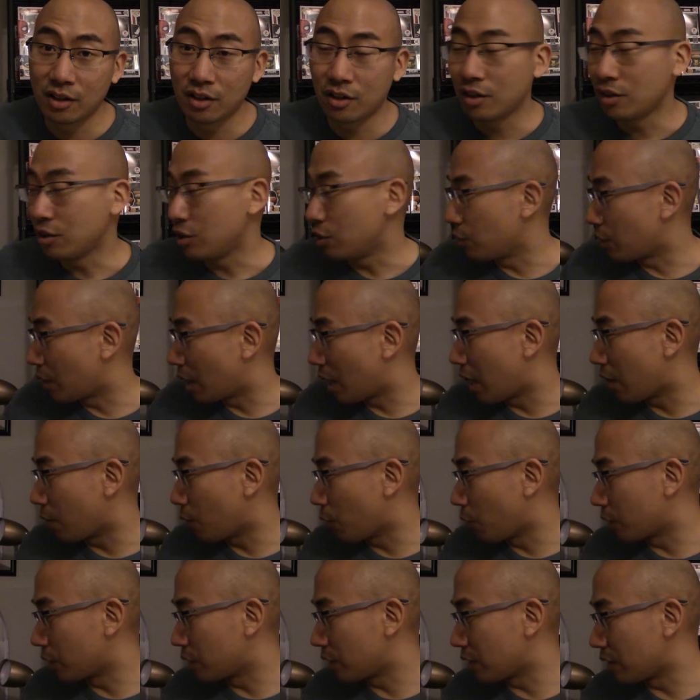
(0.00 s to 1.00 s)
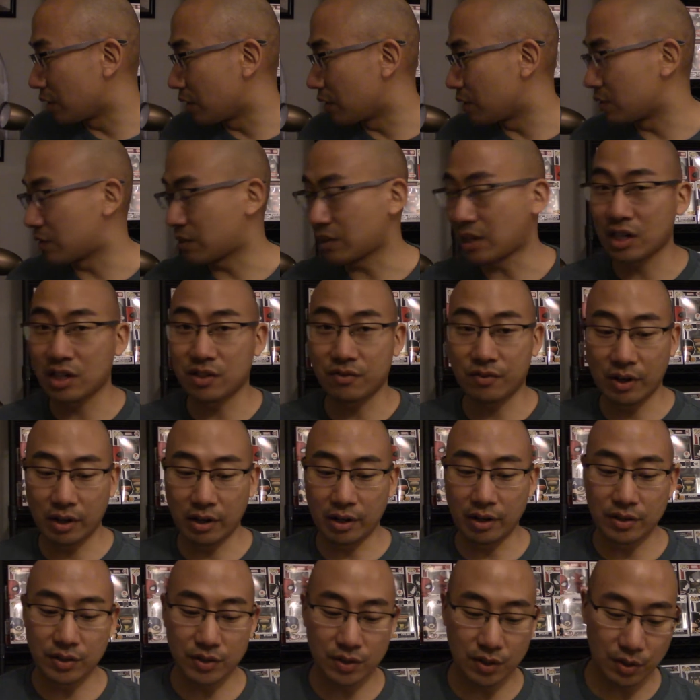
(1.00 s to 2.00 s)
you got one of these sketch
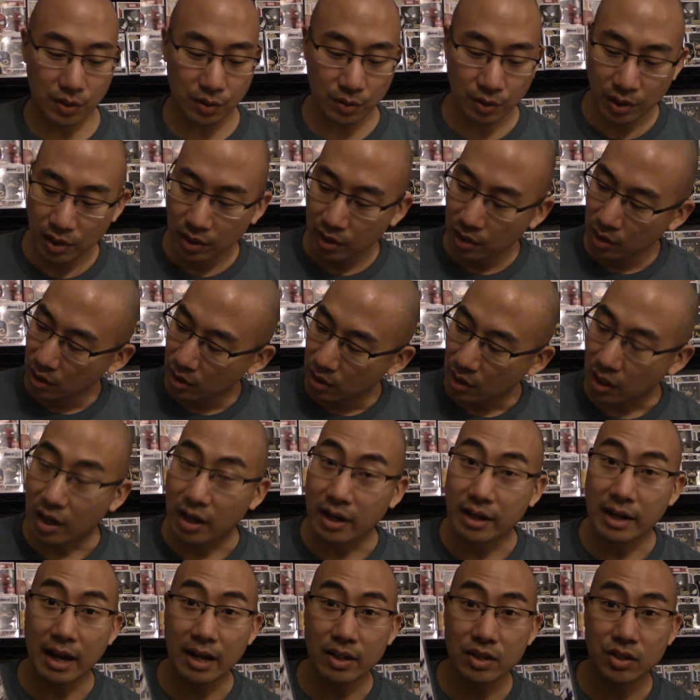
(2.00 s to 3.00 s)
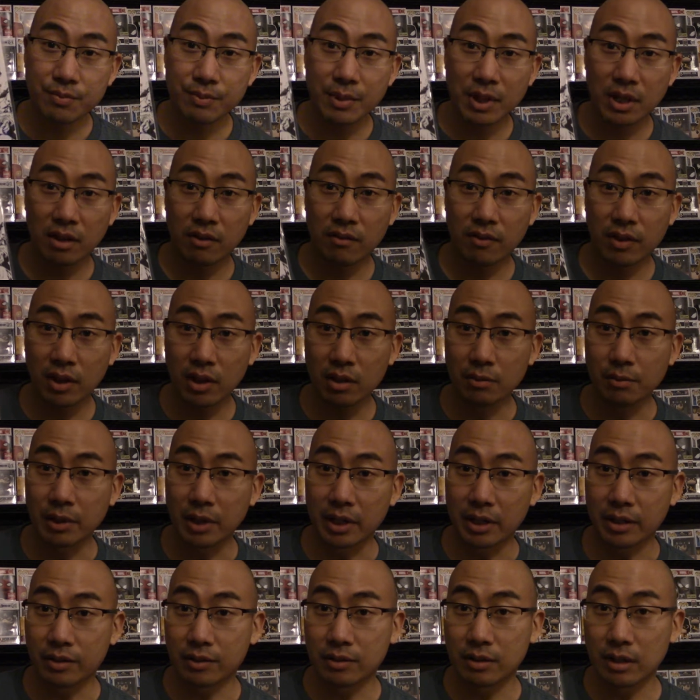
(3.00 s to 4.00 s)
variants. So not too many available,
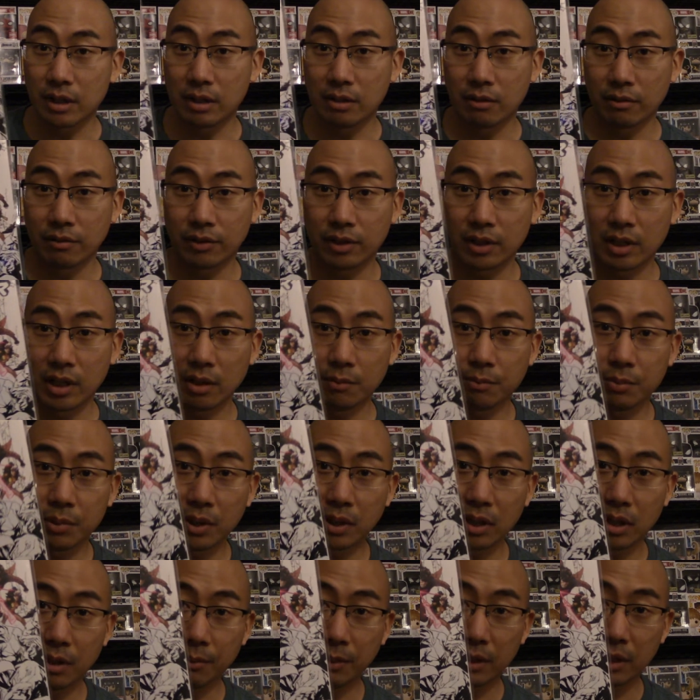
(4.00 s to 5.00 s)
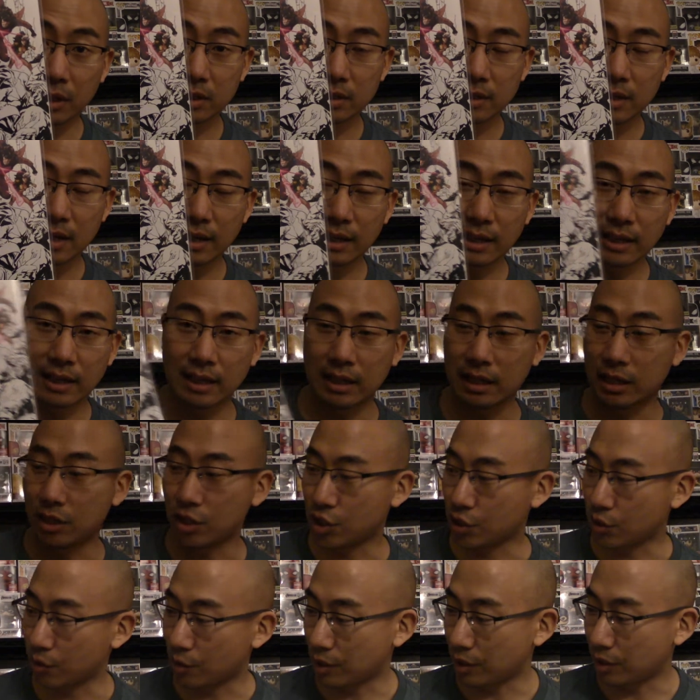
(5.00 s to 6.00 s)
I don't think, but I mean, it's not a key
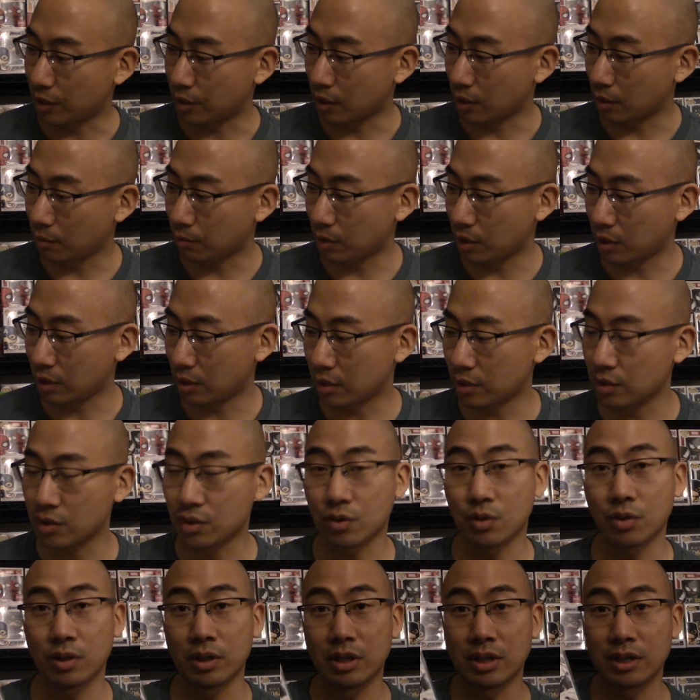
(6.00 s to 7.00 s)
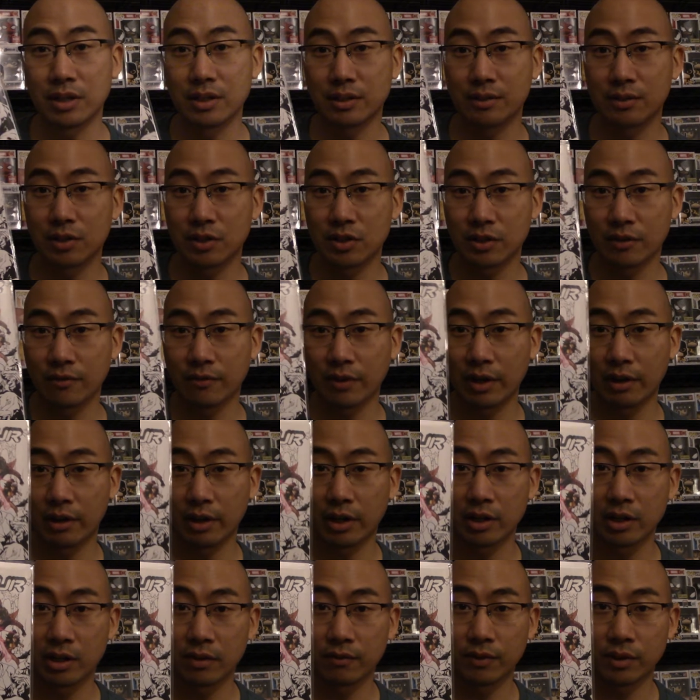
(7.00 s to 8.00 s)
issue or anything, but it is just a
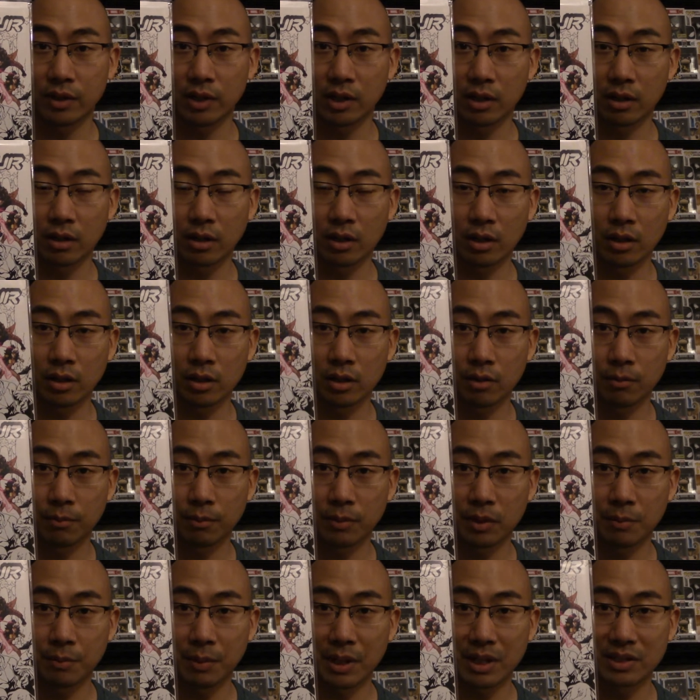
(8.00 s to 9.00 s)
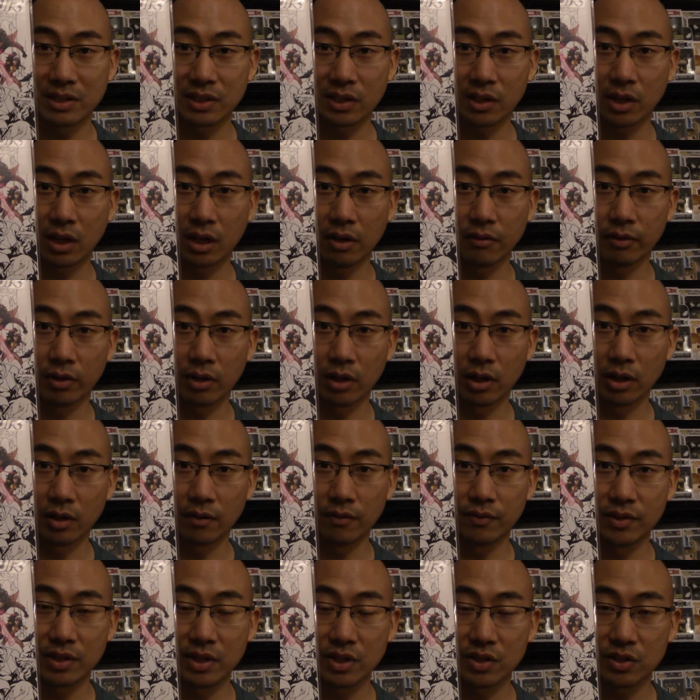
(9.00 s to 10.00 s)
variant of the basic cover
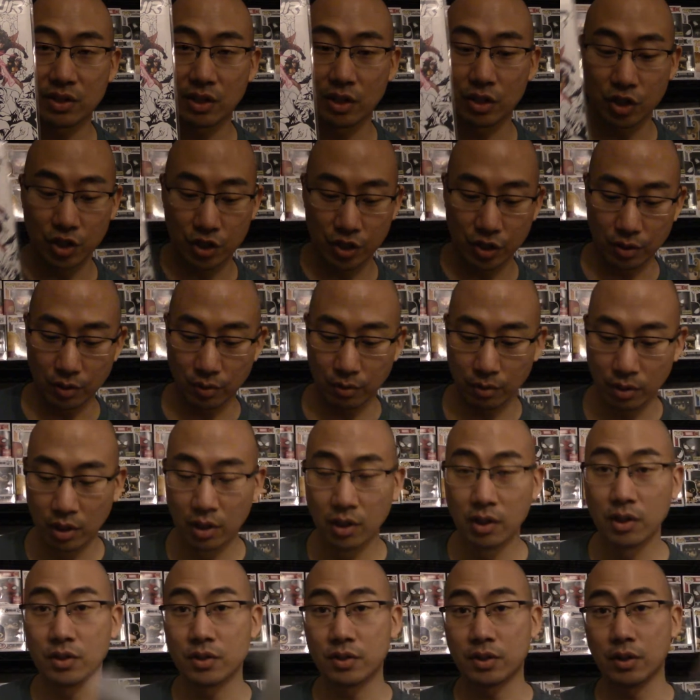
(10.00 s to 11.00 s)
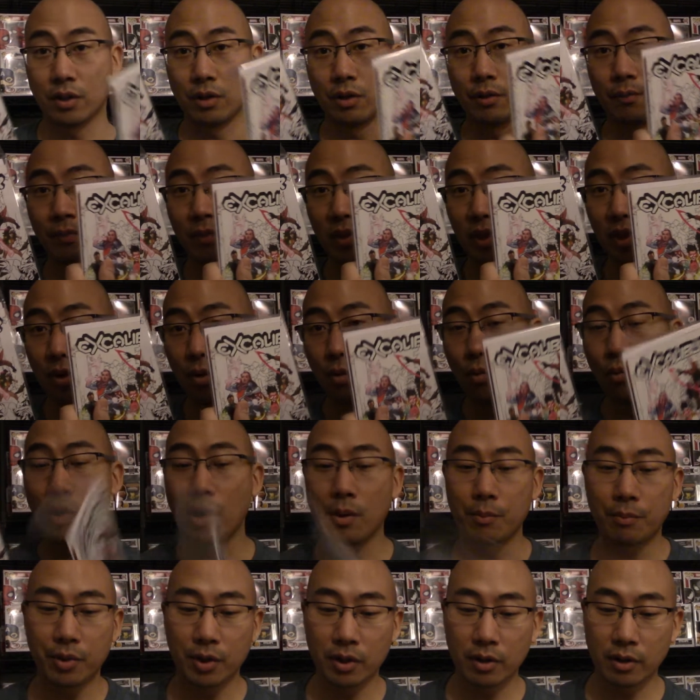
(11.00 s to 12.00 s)
of this issue. So
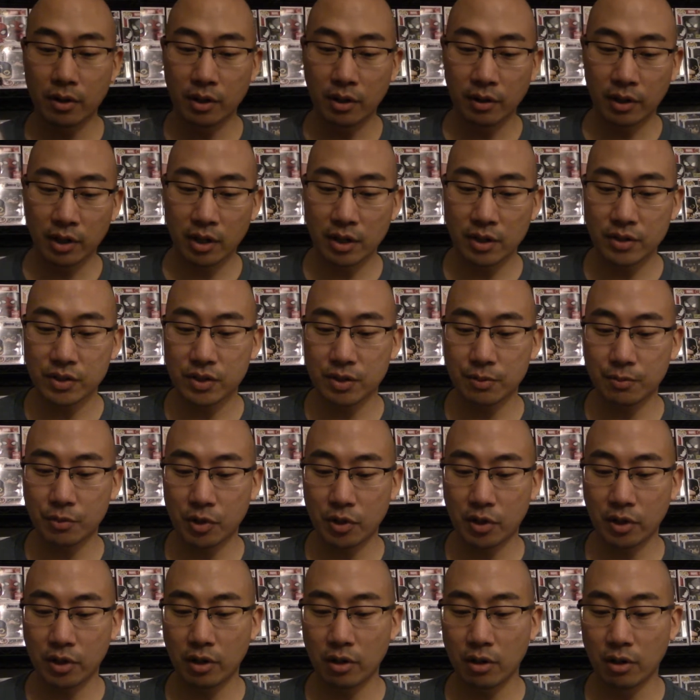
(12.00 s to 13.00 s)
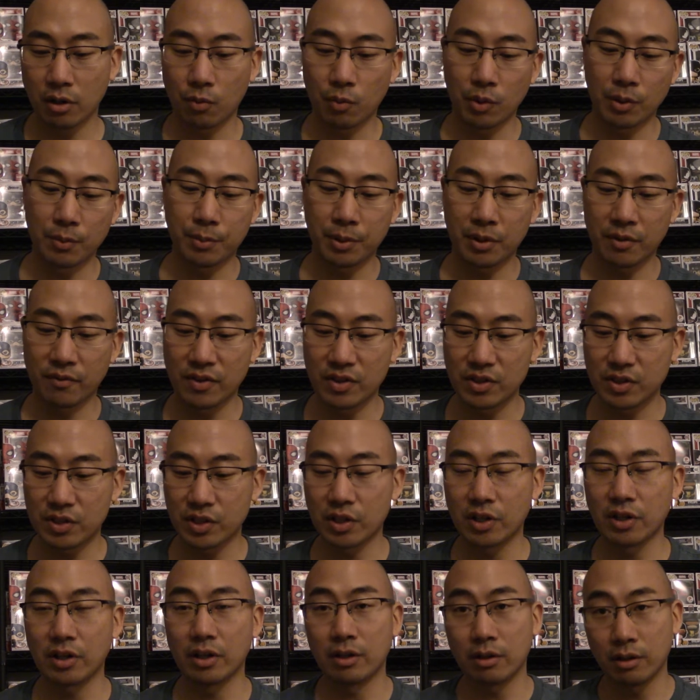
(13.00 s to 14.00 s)
1 per customer or 1 per
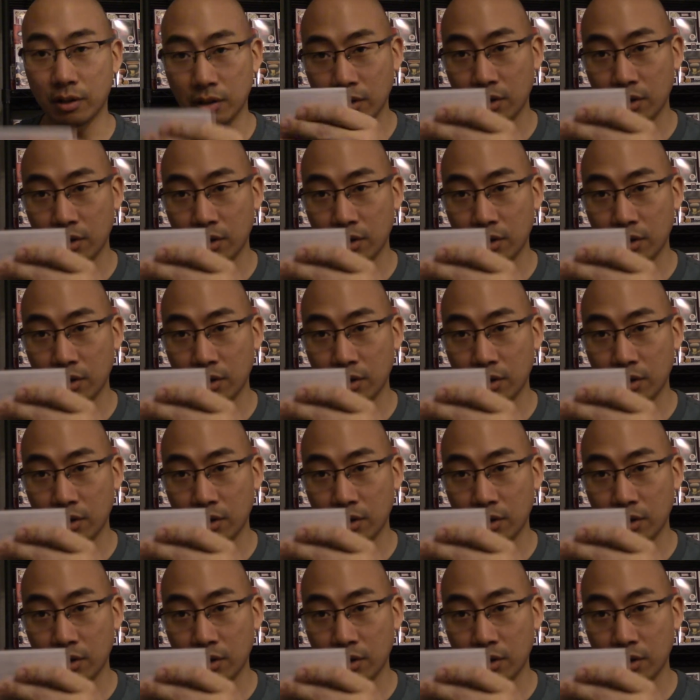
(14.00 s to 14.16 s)
visitor, and